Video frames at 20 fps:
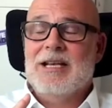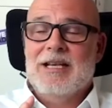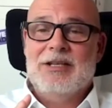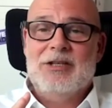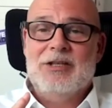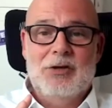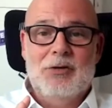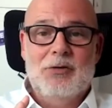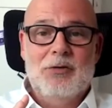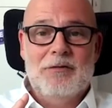
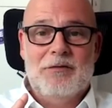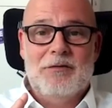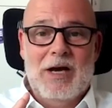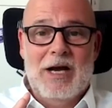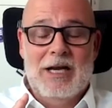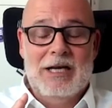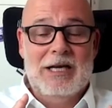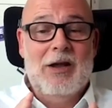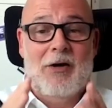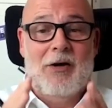You've
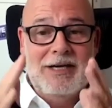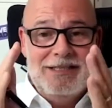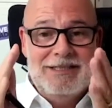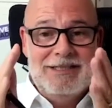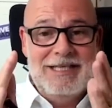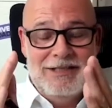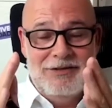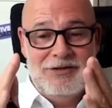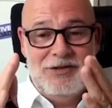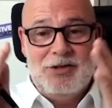
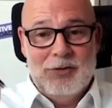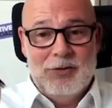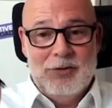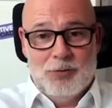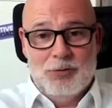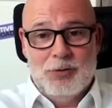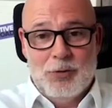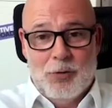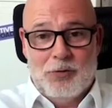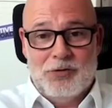aligned it to
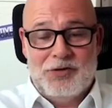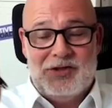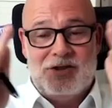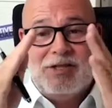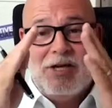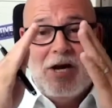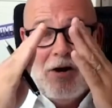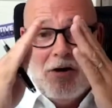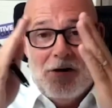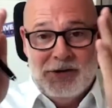your North
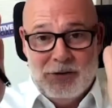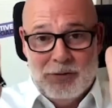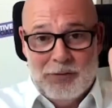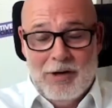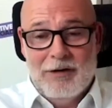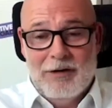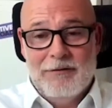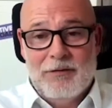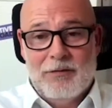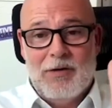Star,
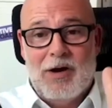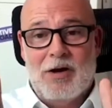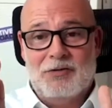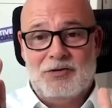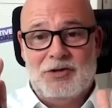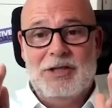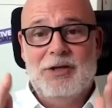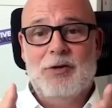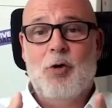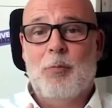your
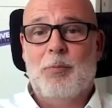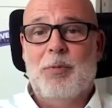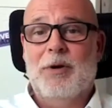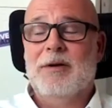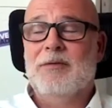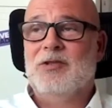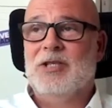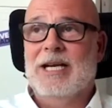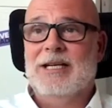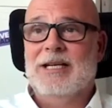overarching
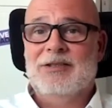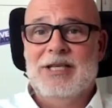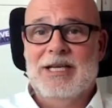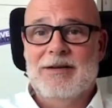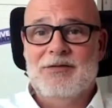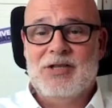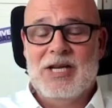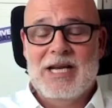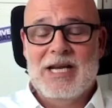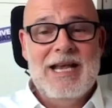corporate
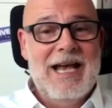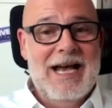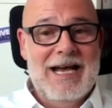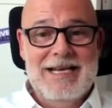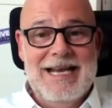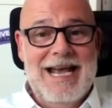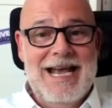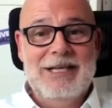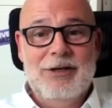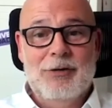objectives,
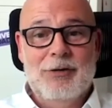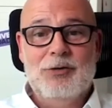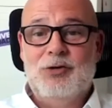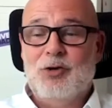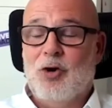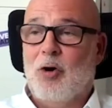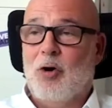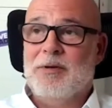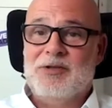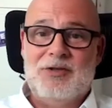and now your
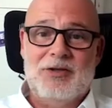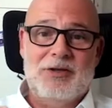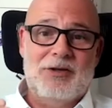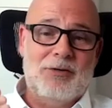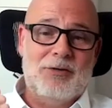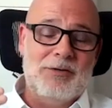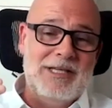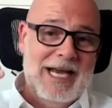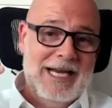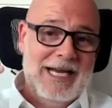job is to
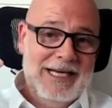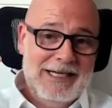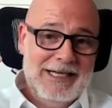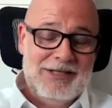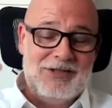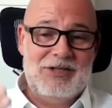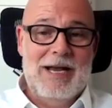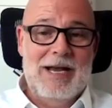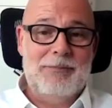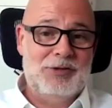create
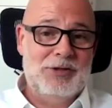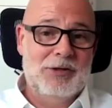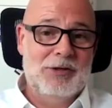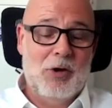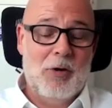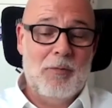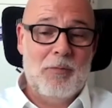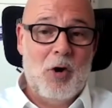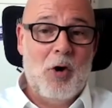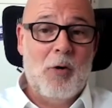
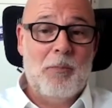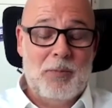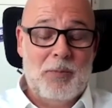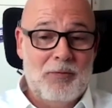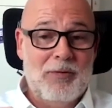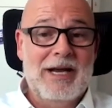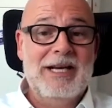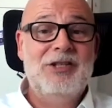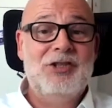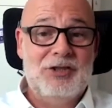exceptional
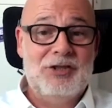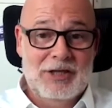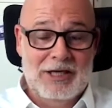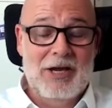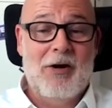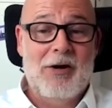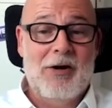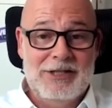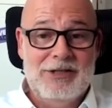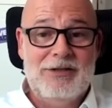
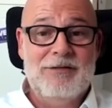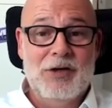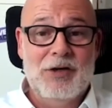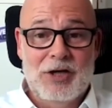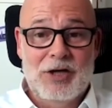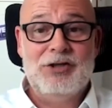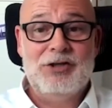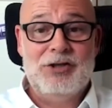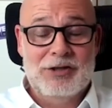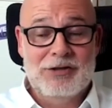operationalized
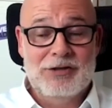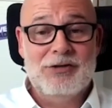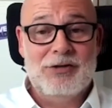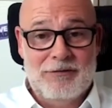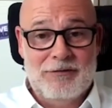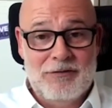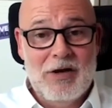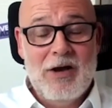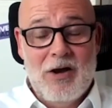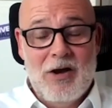versions
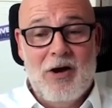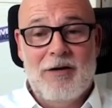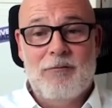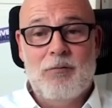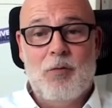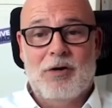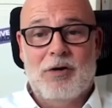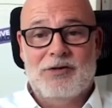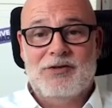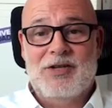of
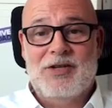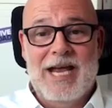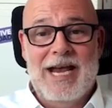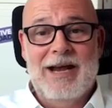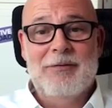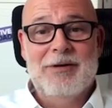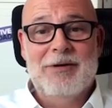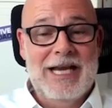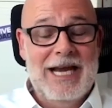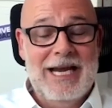what's
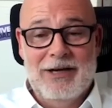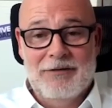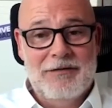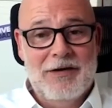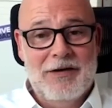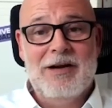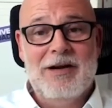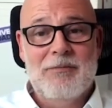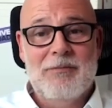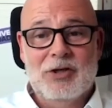there in a
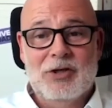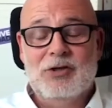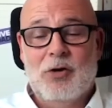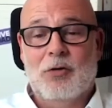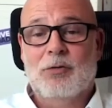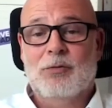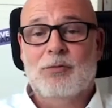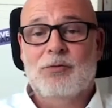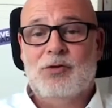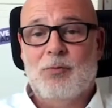very
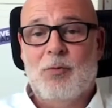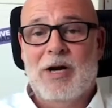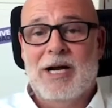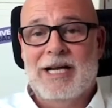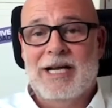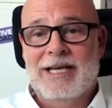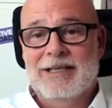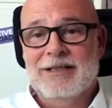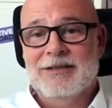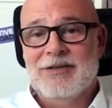McDonald's
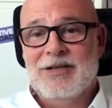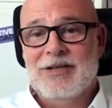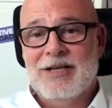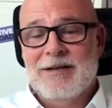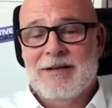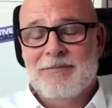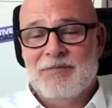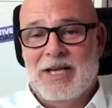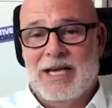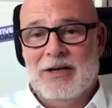way. And
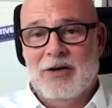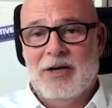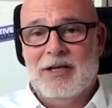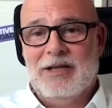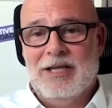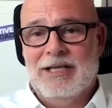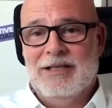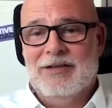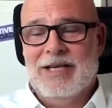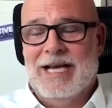I
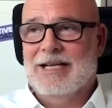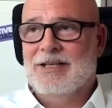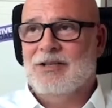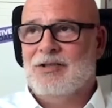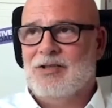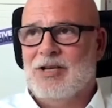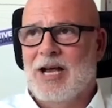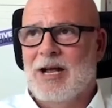think that's